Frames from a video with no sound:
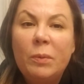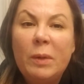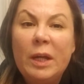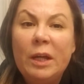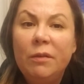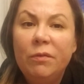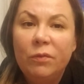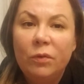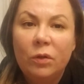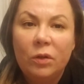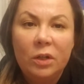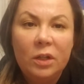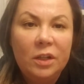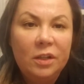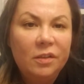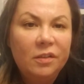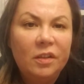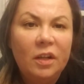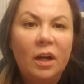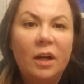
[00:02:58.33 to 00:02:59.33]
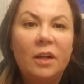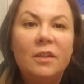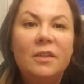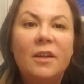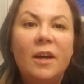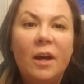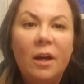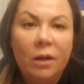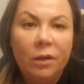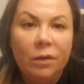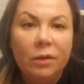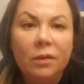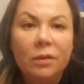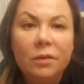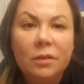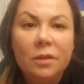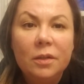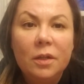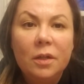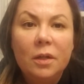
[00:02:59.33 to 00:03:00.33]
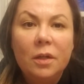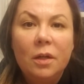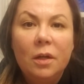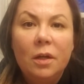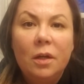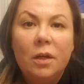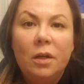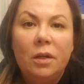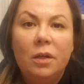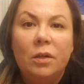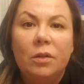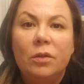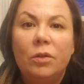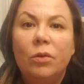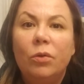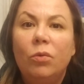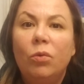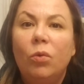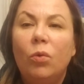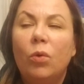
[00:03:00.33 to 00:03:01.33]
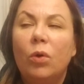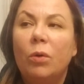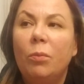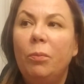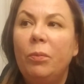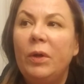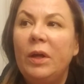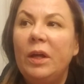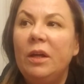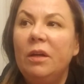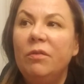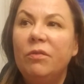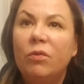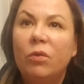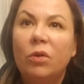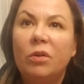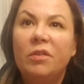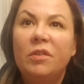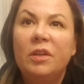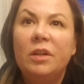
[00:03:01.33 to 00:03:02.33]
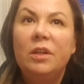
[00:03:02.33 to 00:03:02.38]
pay for his hotel, or pay for the